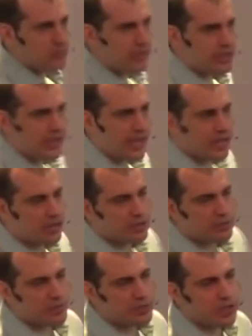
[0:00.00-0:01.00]
It
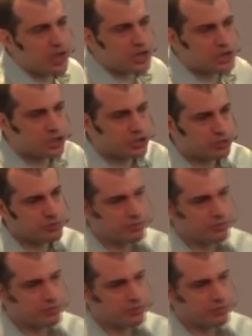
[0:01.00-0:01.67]
cannot be touched.